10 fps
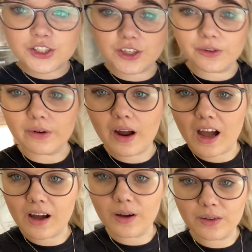turn
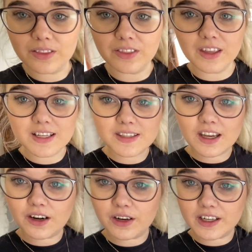around, this
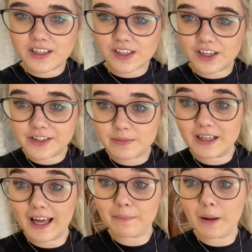area is going to be
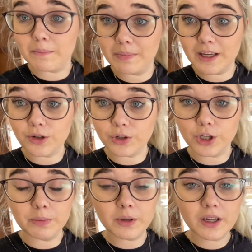like my big
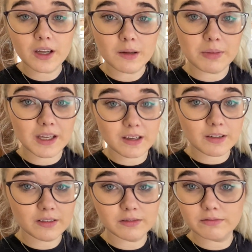group, big
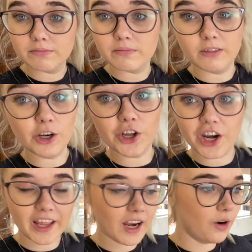
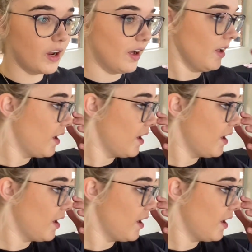learning area